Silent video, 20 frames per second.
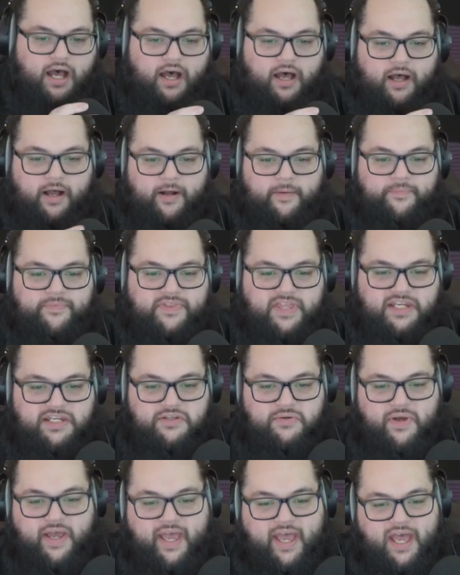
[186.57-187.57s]
Then
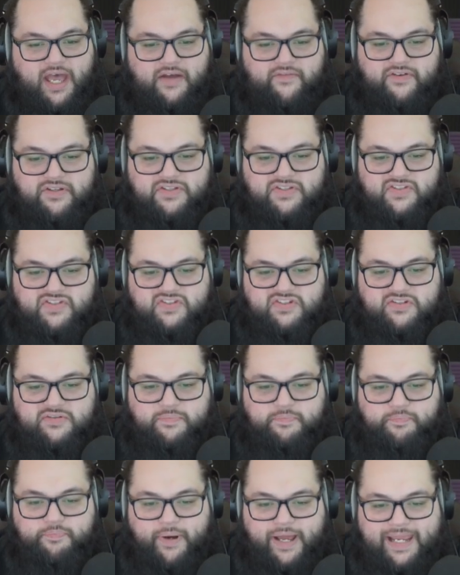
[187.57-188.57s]
you have
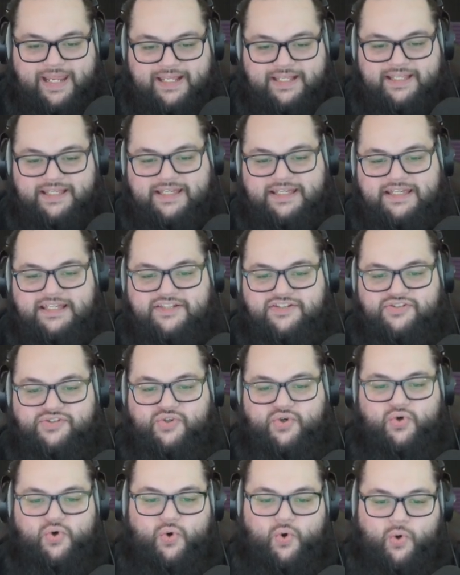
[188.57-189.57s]
Spike is
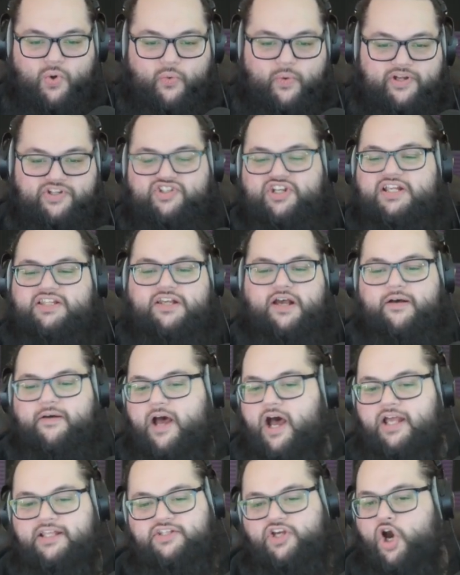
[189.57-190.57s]
cool, which
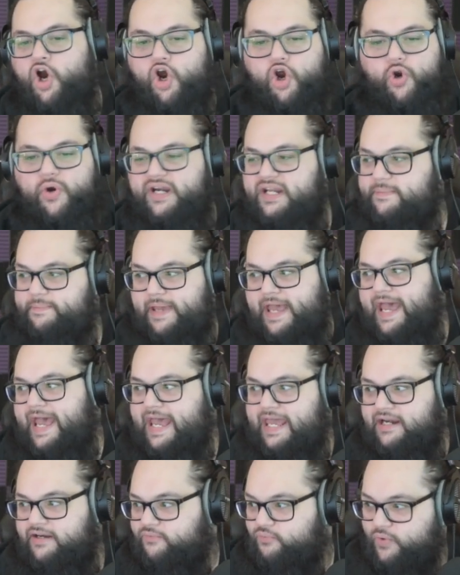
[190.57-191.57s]
it's already bad.
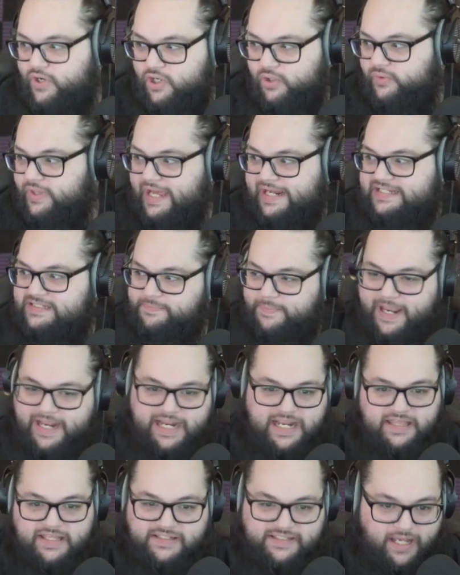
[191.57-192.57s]
We don't like
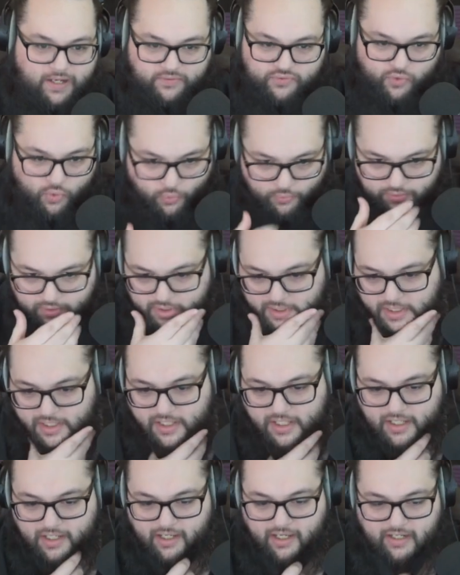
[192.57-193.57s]
Spike in this household.
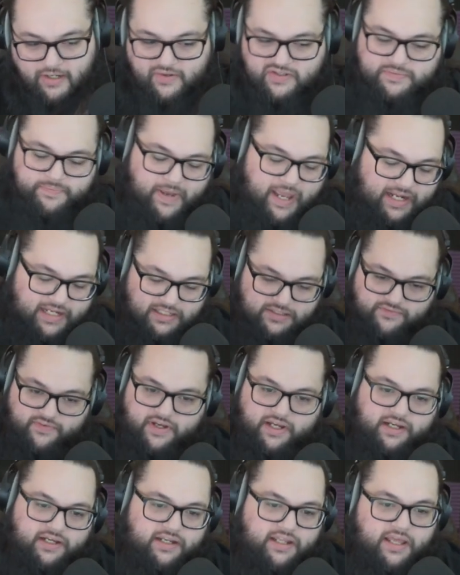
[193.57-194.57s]
No, Spike is
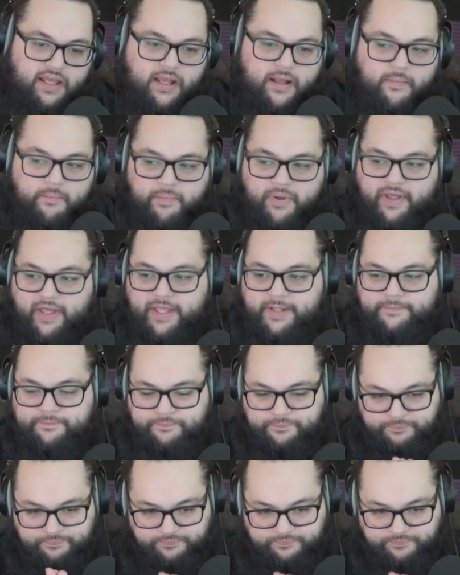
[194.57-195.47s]
fine. But